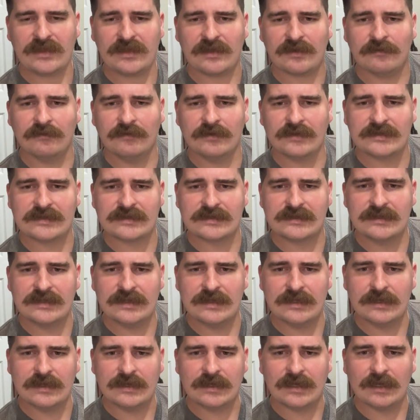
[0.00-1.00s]
Let's
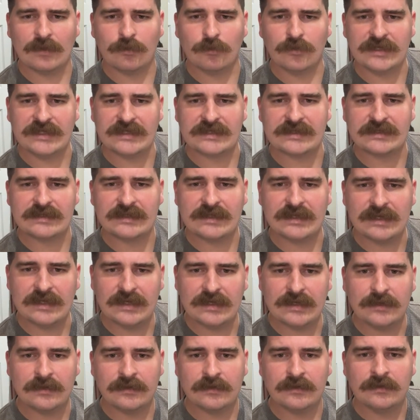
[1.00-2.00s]
see. Can we
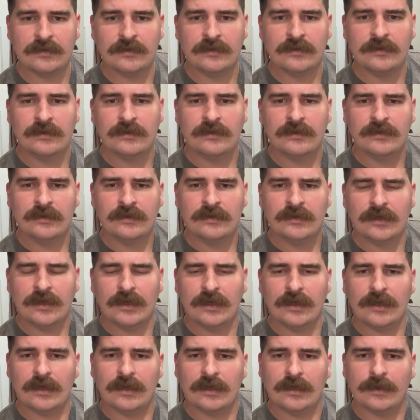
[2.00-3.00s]
see
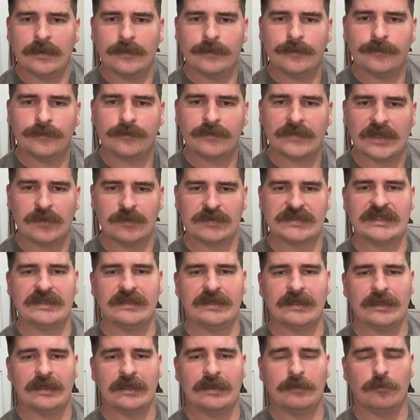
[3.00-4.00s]
the
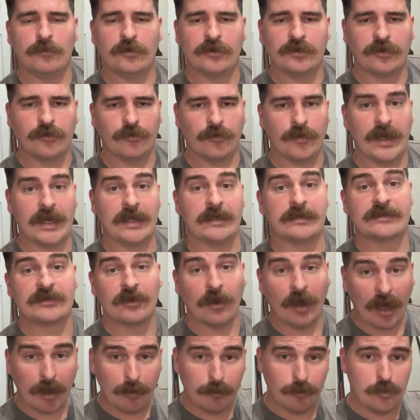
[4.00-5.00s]
M1 Garand? So
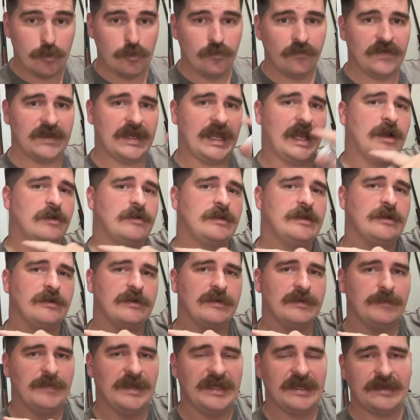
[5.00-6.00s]
I'll move it out here
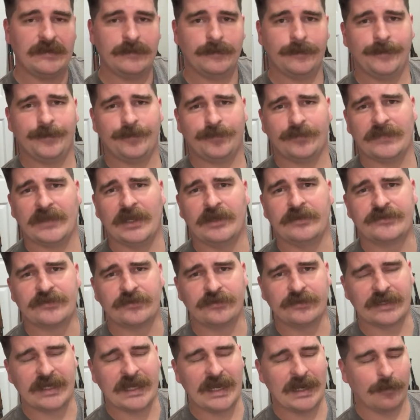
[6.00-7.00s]
in a minute. I'll
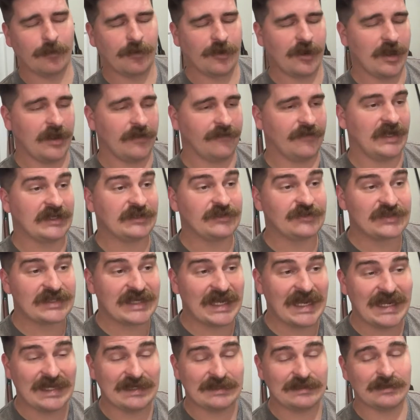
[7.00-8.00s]
turn the camera off. I just
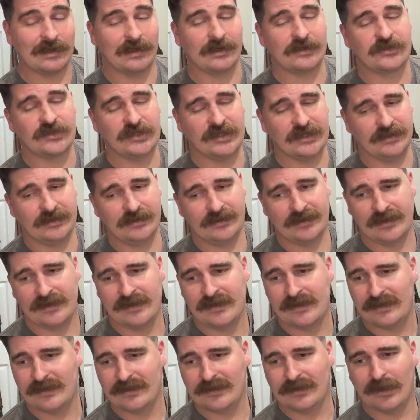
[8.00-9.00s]
can't touch it.
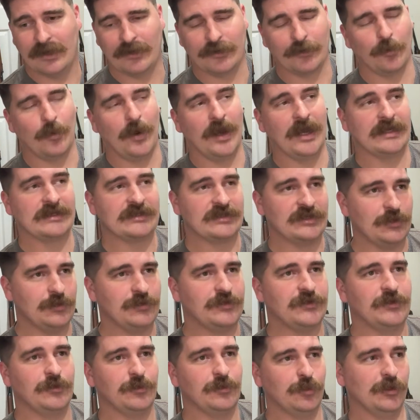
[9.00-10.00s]
Otherwise,
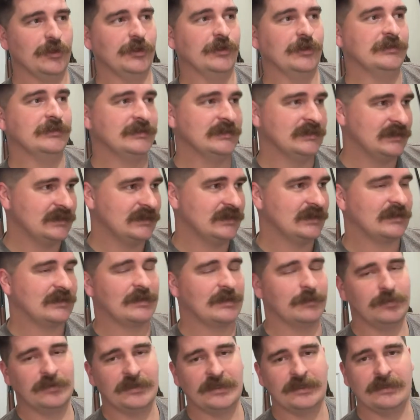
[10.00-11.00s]
YouTube will
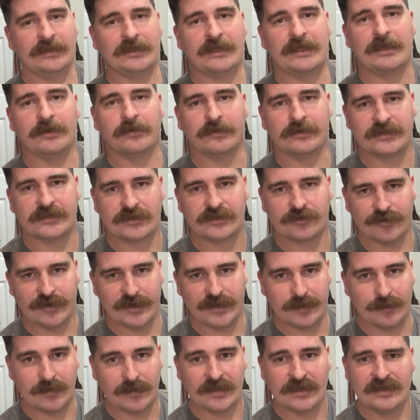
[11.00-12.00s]
completely kill the
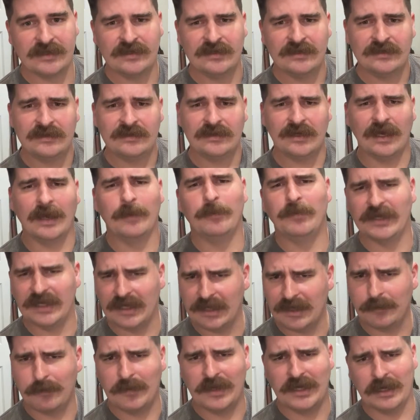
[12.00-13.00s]
stream. But
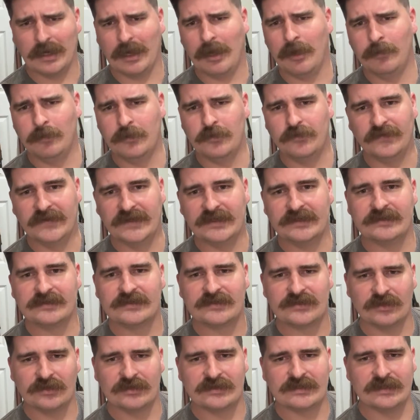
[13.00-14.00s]
in a minute, I'll move it
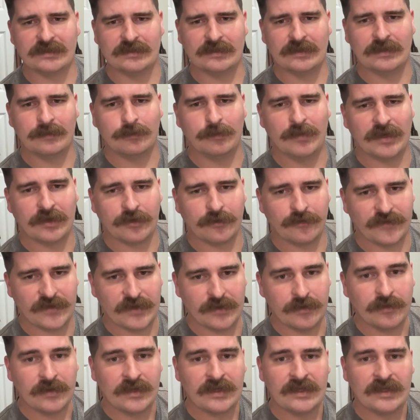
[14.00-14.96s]
so it's in better view.